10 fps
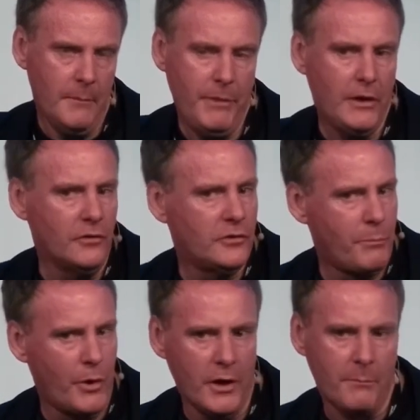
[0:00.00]
Because your
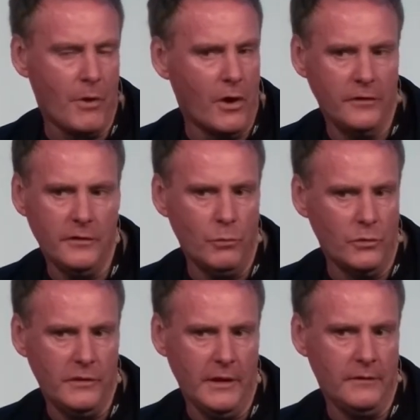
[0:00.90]
product margin
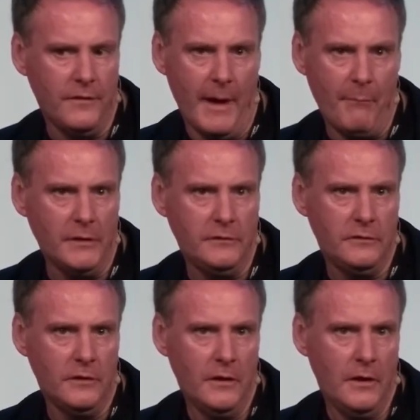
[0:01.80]
won't change that much.